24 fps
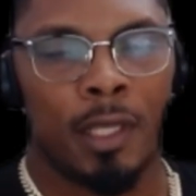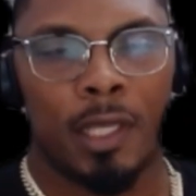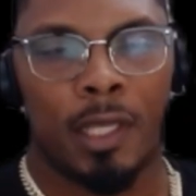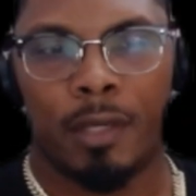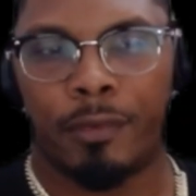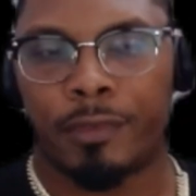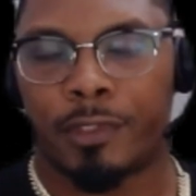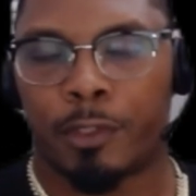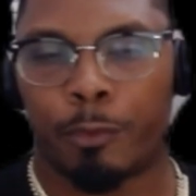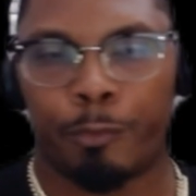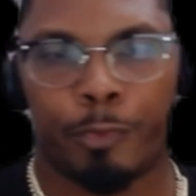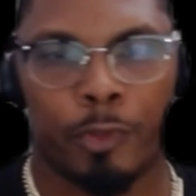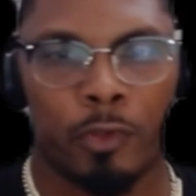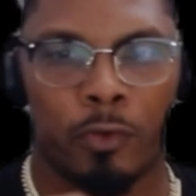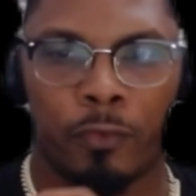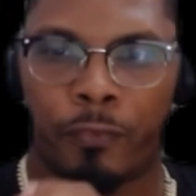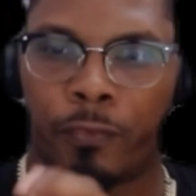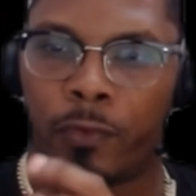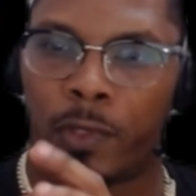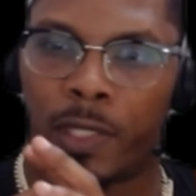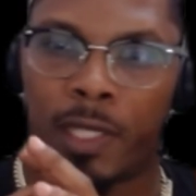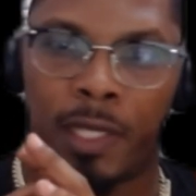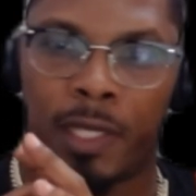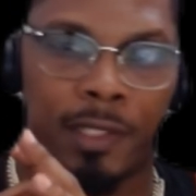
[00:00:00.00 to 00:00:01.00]
It was a
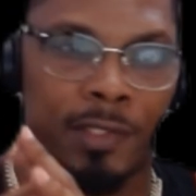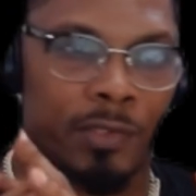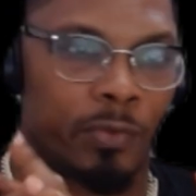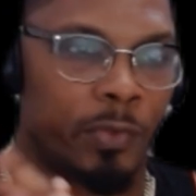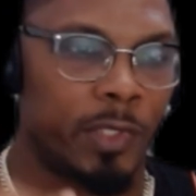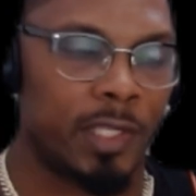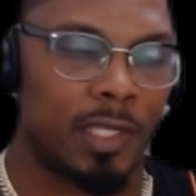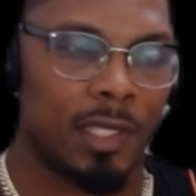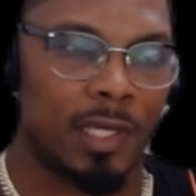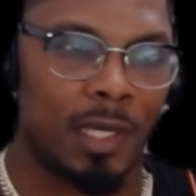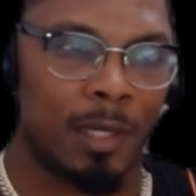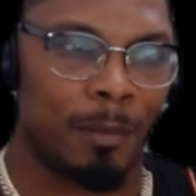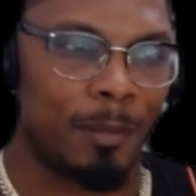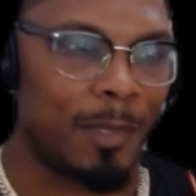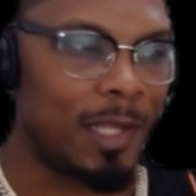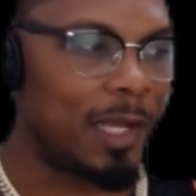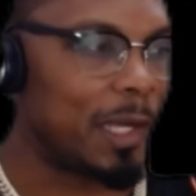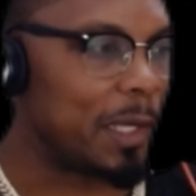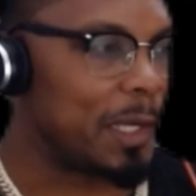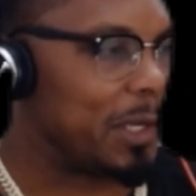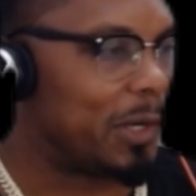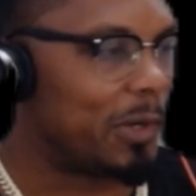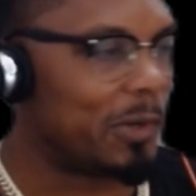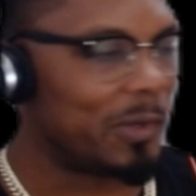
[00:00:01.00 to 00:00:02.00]
beautiful last week. I'm
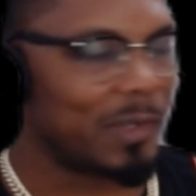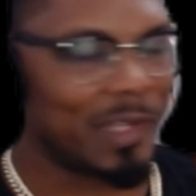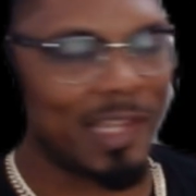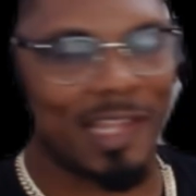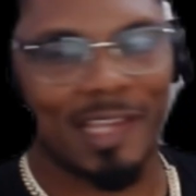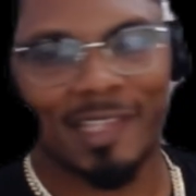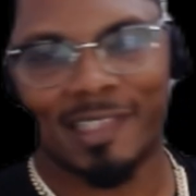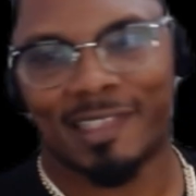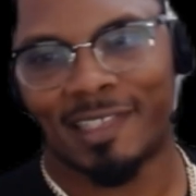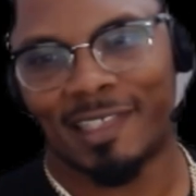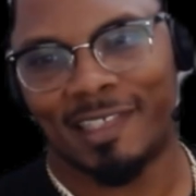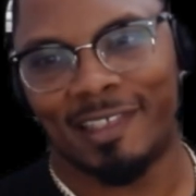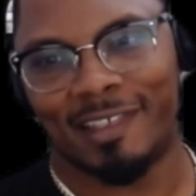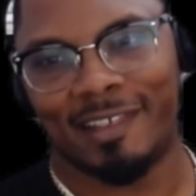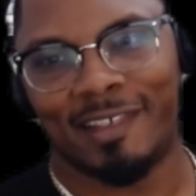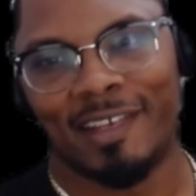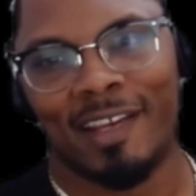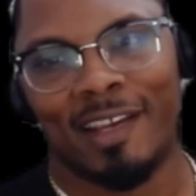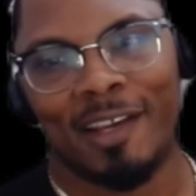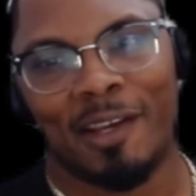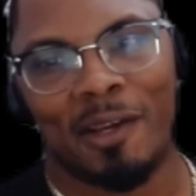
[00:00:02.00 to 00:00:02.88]
not going to lie to you.